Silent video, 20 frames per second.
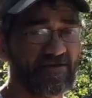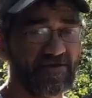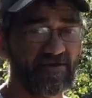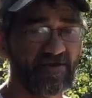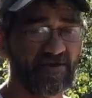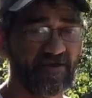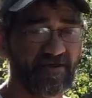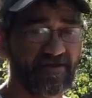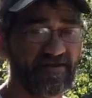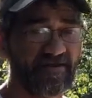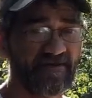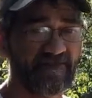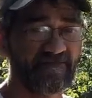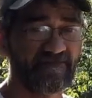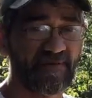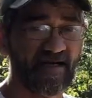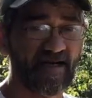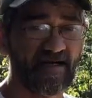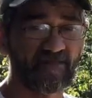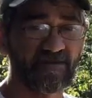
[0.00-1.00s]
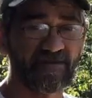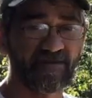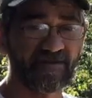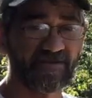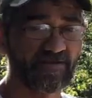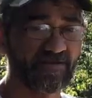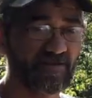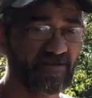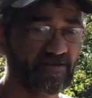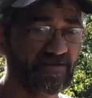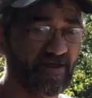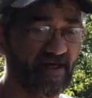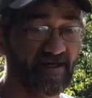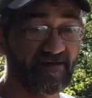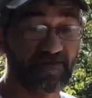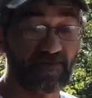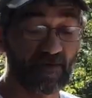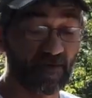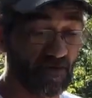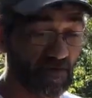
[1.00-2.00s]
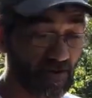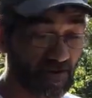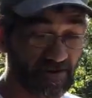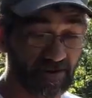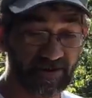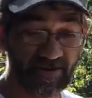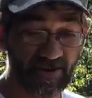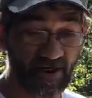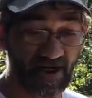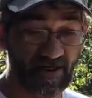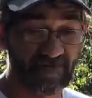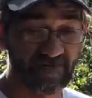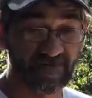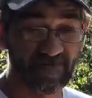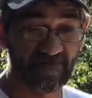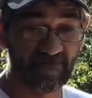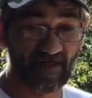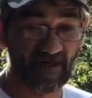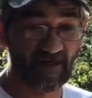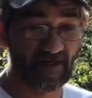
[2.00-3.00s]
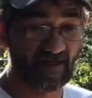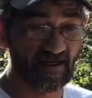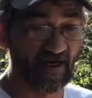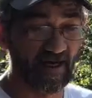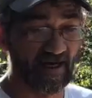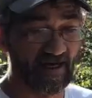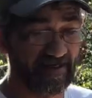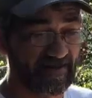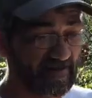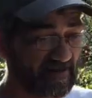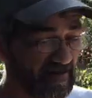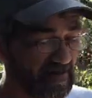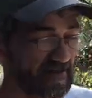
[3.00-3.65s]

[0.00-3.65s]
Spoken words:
You could limp by with a screwdriver or just carve with the bark on.